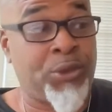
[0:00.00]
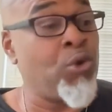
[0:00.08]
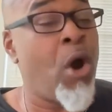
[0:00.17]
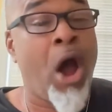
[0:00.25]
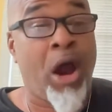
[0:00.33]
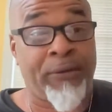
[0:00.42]

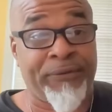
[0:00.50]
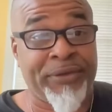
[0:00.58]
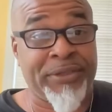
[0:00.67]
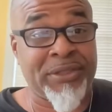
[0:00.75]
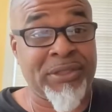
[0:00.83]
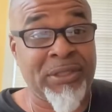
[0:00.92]
to
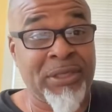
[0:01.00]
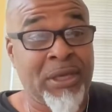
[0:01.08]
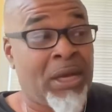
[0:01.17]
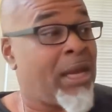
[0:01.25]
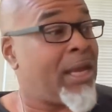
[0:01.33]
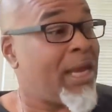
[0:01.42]
harvest.
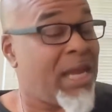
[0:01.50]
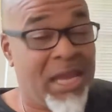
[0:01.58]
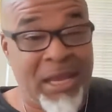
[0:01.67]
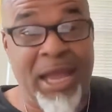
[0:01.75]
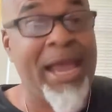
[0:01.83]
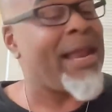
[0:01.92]

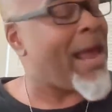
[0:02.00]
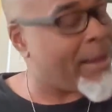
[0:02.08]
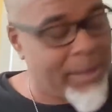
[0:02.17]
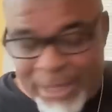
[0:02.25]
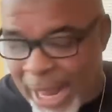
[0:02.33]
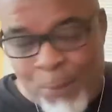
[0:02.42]
It, and
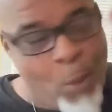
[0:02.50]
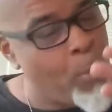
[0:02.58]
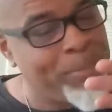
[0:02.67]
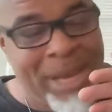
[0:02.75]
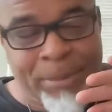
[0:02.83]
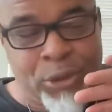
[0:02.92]
I and I
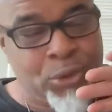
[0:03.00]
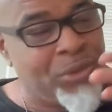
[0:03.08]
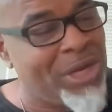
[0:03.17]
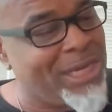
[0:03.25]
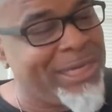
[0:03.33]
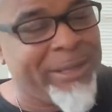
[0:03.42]
won't be able to do
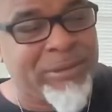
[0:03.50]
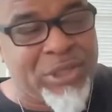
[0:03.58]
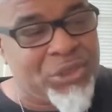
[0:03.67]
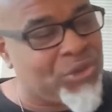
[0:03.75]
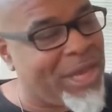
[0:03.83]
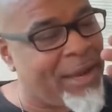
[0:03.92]
nothing else
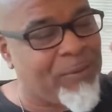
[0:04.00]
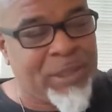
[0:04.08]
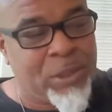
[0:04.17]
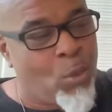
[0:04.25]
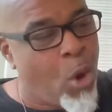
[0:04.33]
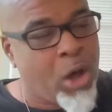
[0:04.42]
because you can't
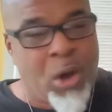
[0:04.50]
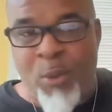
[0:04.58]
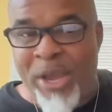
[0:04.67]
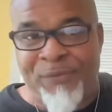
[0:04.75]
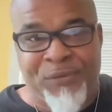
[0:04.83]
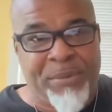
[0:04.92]
really walk
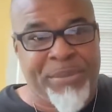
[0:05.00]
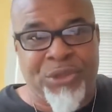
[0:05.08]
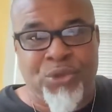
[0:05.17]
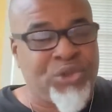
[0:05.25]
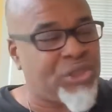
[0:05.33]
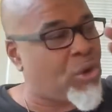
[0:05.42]
away from it.
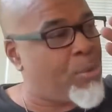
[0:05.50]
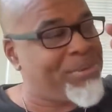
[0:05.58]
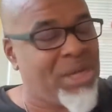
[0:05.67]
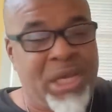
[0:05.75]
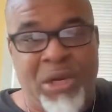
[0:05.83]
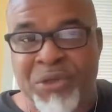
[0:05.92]
You're just gonna
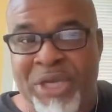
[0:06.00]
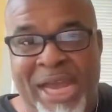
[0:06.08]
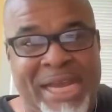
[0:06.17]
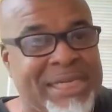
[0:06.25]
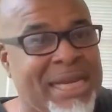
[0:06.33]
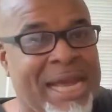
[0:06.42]
be in here
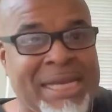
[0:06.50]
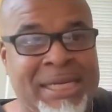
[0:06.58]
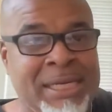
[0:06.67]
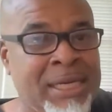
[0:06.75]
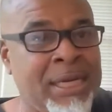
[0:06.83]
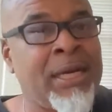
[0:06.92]
day and night,
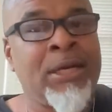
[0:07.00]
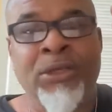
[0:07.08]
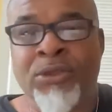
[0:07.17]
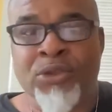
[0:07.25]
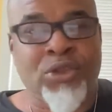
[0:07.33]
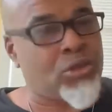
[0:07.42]

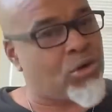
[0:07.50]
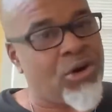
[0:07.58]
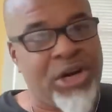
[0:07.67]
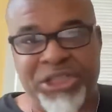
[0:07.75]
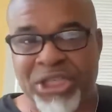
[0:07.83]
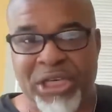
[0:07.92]

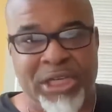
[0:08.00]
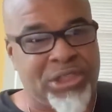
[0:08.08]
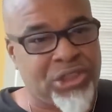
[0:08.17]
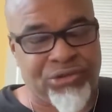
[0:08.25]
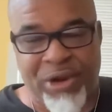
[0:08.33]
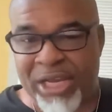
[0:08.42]
crushing and
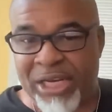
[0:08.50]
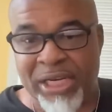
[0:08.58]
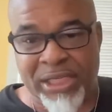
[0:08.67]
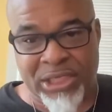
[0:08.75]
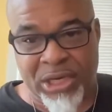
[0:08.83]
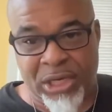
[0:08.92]

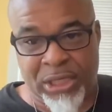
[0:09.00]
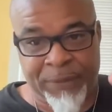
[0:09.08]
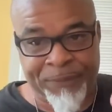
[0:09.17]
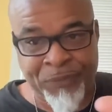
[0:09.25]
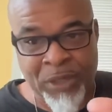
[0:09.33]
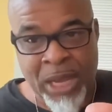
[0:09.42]
straining this
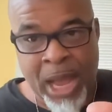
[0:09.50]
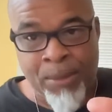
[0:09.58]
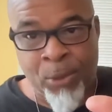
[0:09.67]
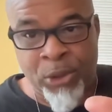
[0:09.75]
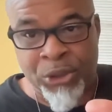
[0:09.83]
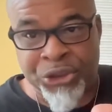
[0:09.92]
honey.
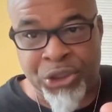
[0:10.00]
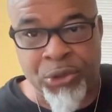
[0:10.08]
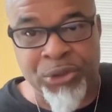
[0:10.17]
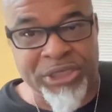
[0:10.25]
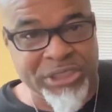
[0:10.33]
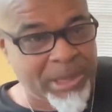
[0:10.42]
I'm gonna show
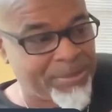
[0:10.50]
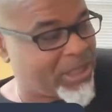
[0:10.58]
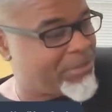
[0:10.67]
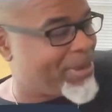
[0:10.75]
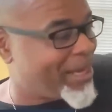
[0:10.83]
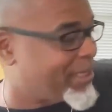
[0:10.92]
you this. I'm gonna
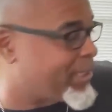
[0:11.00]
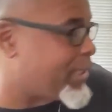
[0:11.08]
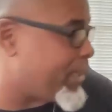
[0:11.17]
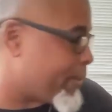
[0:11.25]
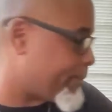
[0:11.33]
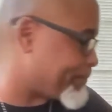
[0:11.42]
get back in
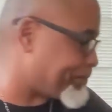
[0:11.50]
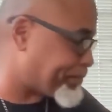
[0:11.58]
here.